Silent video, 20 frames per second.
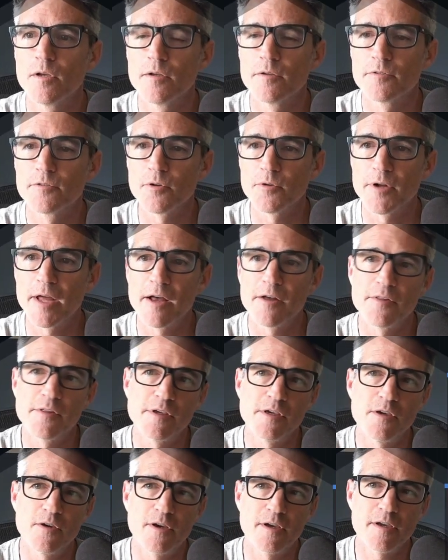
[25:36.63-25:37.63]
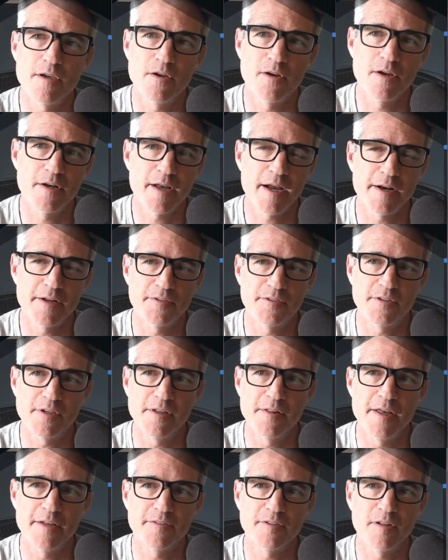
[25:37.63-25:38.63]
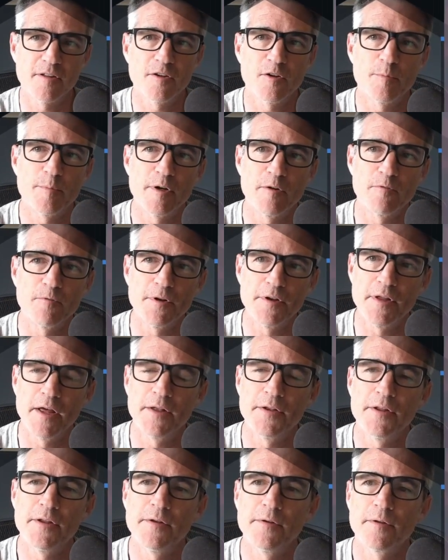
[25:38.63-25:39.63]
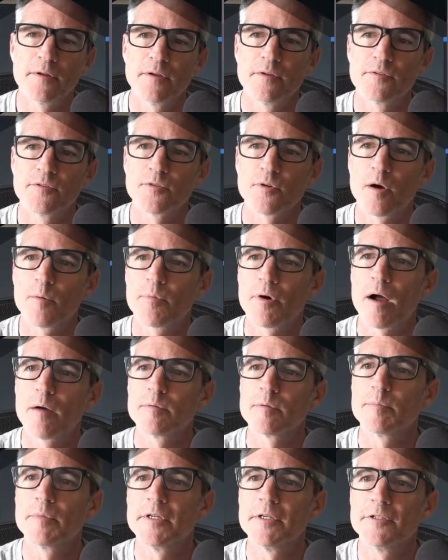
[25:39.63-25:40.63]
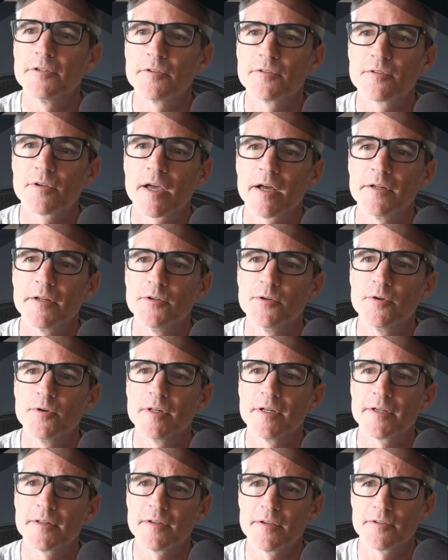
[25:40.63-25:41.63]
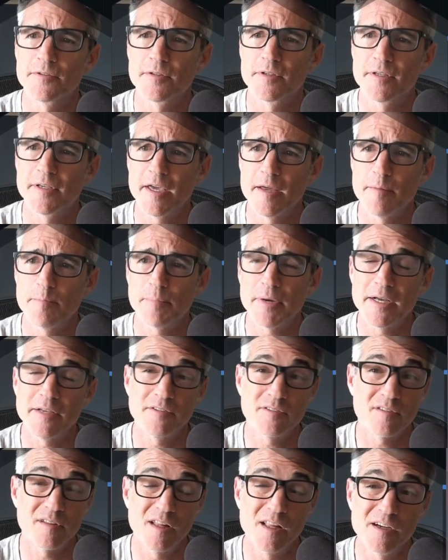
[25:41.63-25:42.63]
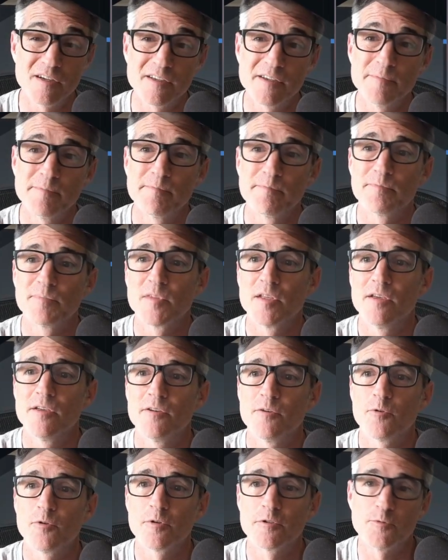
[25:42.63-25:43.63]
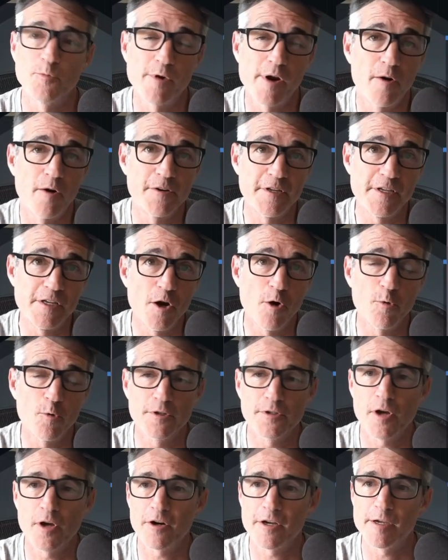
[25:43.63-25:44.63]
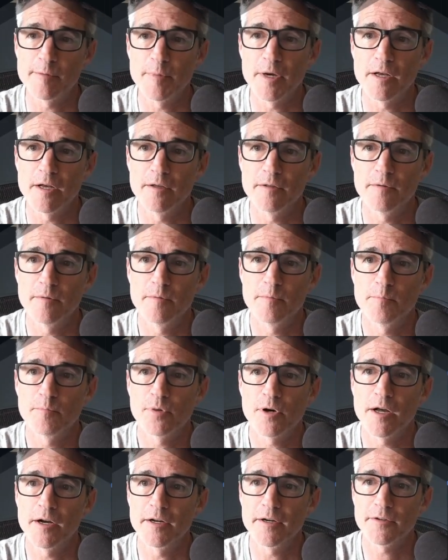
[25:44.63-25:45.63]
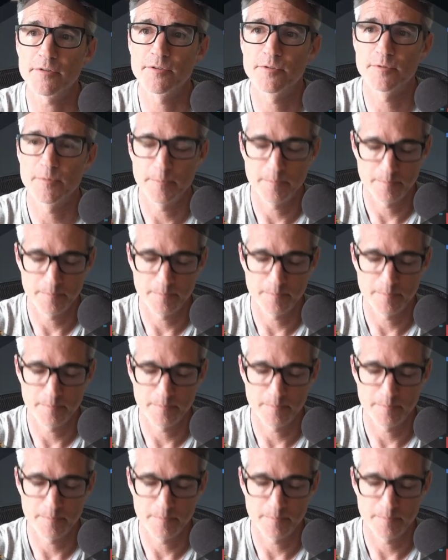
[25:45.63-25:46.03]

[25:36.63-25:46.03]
So now you can kind of see that's a little bit redundant. So I'll probably just kind of do it like this, get by slug, because we already know we're talking about products.